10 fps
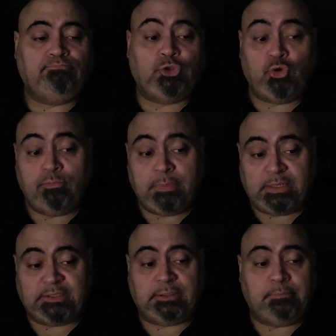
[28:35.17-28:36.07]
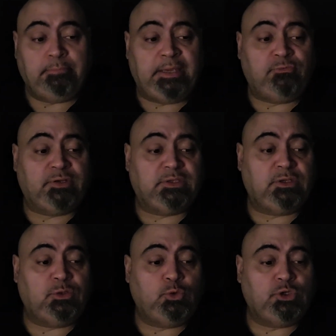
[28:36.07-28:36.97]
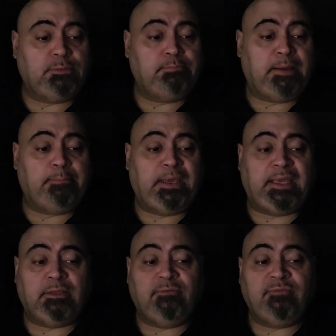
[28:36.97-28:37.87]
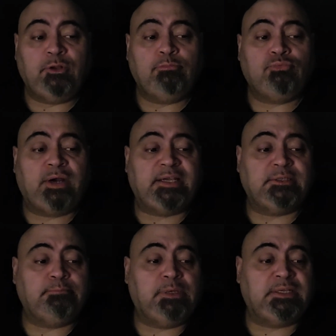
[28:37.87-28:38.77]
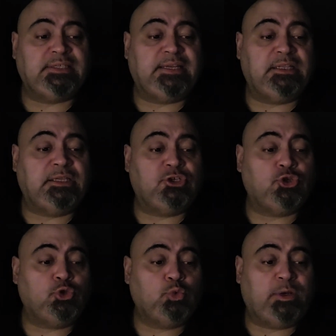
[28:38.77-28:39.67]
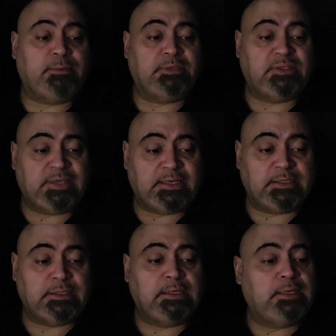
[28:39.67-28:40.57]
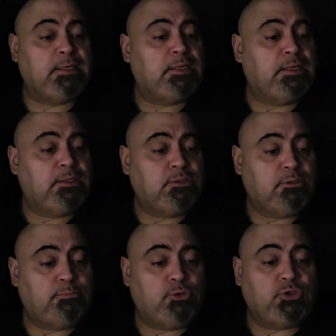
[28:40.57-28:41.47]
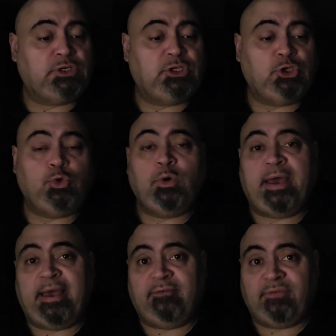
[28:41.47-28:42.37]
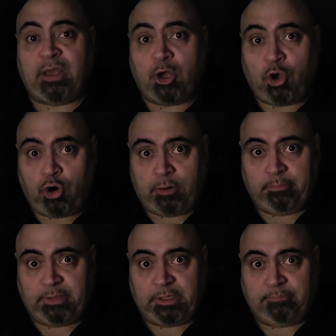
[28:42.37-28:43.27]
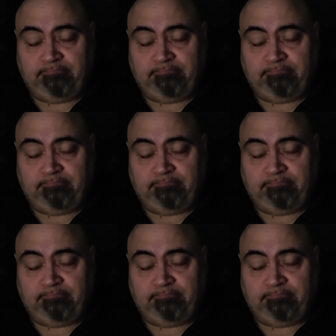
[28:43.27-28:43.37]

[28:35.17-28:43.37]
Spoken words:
You must make restitution by paying the full price plus an additional 20% to the person you have harmed.